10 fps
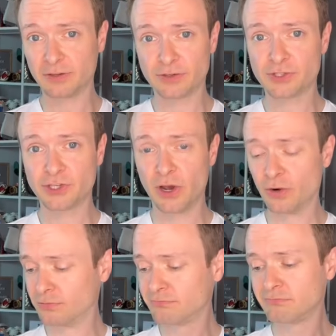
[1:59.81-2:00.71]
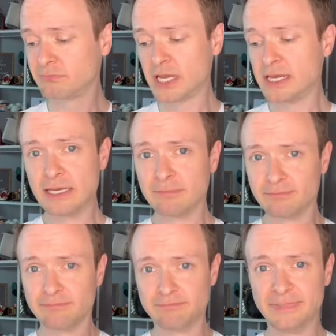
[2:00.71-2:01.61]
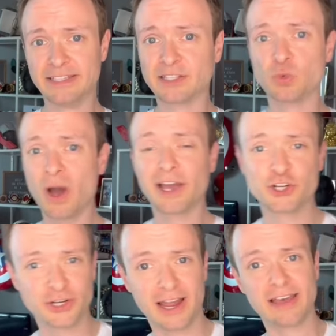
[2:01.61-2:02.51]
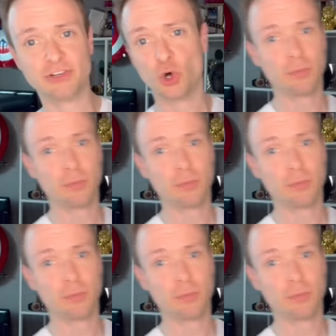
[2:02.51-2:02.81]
So this is why I should not have adult